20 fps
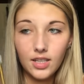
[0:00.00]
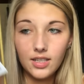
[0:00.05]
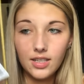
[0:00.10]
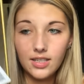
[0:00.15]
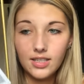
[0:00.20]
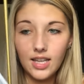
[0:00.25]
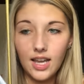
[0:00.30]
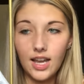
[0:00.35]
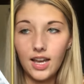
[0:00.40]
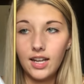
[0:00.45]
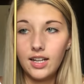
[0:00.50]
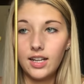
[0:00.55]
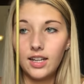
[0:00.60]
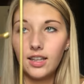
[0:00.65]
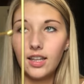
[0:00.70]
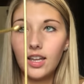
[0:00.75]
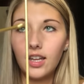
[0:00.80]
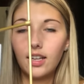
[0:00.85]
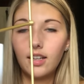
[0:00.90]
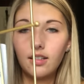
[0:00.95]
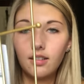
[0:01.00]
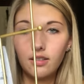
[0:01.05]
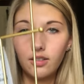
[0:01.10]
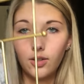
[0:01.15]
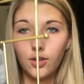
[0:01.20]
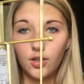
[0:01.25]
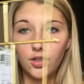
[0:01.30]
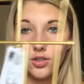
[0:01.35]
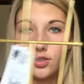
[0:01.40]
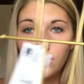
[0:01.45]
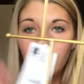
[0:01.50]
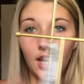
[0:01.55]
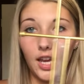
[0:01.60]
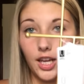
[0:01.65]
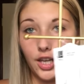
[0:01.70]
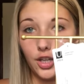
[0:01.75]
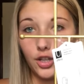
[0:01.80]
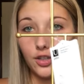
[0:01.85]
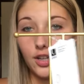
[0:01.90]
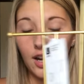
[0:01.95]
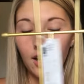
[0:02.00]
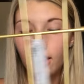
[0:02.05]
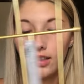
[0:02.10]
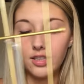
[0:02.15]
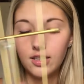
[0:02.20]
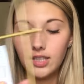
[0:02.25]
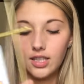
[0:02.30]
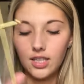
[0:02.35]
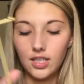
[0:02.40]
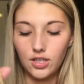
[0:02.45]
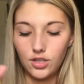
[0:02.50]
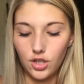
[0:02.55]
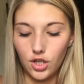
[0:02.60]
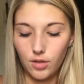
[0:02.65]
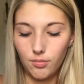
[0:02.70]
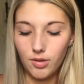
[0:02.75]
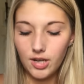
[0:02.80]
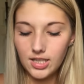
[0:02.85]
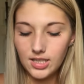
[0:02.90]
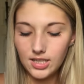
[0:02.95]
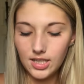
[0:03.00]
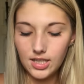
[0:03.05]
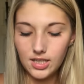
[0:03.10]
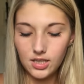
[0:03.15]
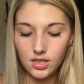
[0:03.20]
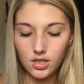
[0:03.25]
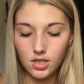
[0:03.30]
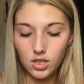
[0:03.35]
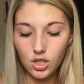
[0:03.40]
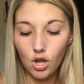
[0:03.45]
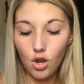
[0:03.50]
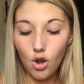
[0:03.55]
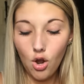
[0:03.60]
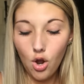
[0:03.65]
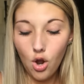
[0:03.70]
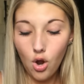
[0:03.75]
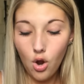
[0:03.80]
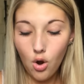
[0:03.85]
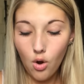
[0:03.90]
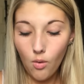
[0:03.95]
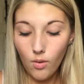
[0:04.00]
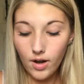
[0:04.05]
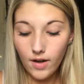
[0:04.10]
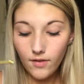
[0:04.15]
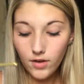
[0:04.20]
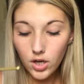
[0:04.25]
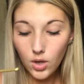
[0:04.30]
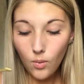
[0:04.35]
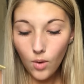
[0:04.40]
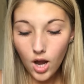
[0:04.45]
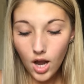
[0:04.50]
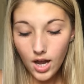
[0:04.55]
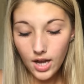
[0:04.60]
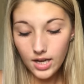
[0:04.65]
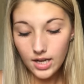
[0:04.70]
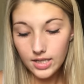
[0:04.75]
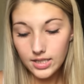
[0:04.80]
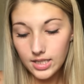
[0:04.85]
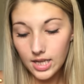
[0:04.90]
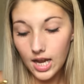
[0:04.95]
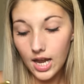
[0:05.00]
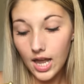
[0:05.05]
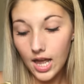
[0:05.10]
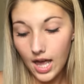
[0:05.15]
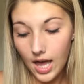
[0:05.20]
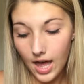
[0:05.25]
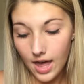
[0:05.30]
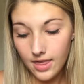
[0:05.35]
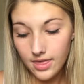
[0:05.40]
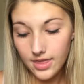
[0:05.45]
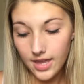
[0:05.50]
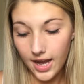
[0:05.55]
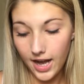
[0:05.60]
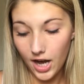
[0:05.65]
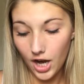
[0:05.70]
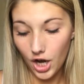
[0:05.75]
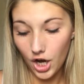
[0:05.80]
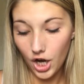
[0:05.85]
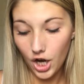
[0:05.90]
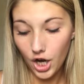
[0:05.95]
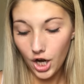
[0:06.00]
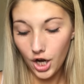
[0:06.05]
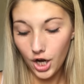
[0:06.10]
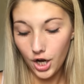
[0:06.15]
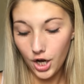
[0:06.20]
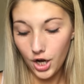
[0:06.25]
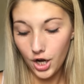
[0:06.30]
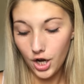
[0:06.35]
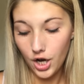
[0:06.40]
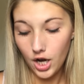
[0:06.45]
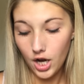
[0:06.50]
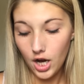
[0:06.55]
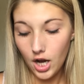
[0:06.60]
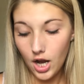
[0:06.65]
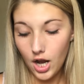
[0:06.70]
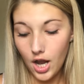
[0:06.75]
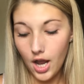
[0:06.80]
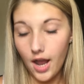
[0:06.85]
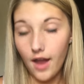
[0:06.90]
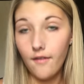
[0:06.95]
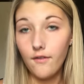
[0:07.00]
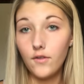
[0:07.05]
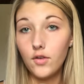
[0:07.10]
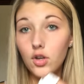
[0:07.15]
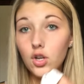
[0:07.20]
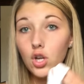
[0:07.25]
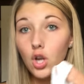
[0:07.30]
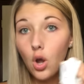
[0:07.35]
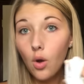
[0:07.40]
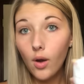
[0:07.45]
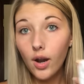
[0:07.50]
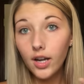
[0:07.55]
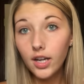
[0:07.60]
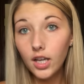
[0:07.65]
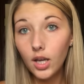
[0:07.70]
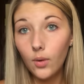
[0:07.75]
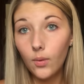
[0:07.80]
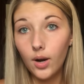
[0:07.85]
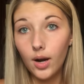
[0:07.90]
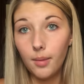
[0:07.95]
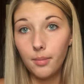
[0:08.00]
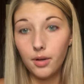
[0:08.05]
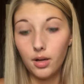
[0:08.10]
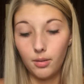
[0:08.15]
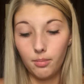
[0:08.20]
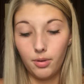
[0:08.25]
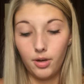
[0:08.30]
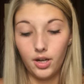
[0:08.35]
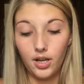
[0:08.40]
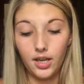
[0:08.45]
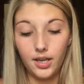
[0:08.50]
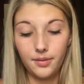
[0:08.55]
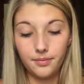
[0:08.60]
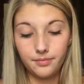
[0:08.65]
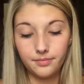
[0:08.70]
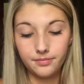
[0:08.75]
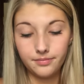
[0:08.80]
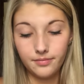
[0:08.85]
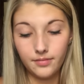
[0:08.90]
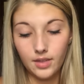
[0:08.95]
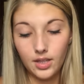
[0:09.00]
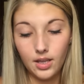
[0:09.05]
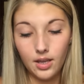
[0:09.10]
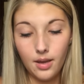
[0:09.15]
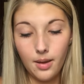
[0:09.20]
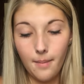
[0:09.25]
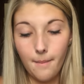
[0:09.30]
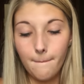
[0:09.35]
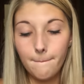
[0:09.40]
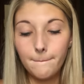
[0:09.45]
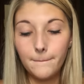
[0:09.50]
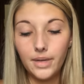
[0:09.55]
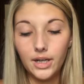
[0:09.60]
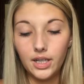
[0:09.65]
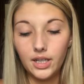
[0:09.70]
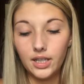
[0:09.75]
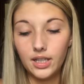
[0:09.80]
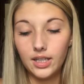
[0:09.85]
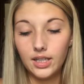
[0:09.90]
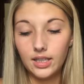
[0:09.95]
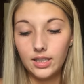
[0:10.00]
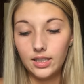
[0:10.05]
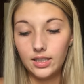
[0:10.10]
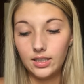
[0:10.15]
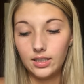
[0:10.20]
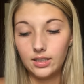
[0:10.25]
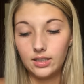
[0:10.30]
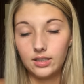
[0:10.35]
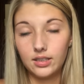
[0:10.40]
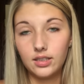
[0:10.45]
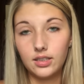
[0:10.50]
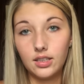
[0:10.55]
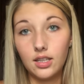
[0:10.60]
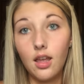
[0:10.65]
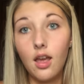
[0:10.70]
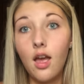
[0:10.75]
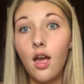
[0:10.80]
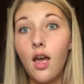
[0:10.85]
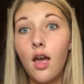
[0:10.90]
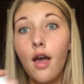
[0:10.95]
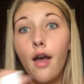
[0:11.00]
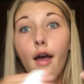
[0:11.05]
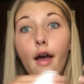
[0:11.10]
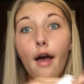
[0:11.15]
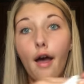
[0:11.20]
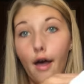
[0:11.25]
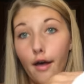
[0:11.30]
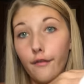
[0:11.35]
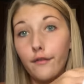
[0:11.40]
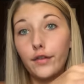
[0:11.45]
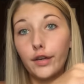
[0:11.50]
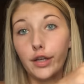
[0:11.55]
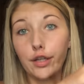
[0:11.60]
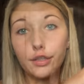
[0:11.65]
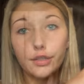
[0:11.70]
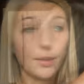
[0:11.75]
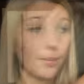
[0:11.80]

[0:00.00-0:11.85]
design and then you could just hang your necklaces, your bracelets, whatever you want on there. No idea where I'm gonna put it, but I'll figure